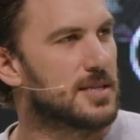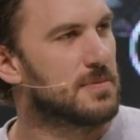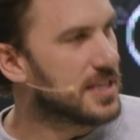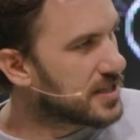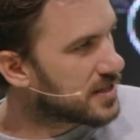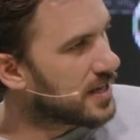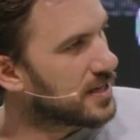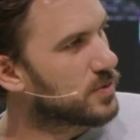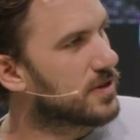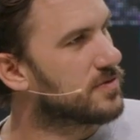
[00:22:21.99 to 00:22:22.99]
some of these
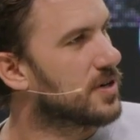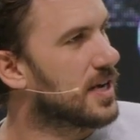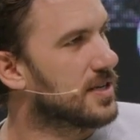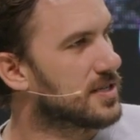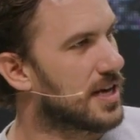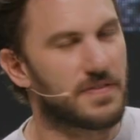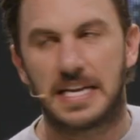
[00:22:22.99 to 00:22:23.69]
things would have turned out in his life.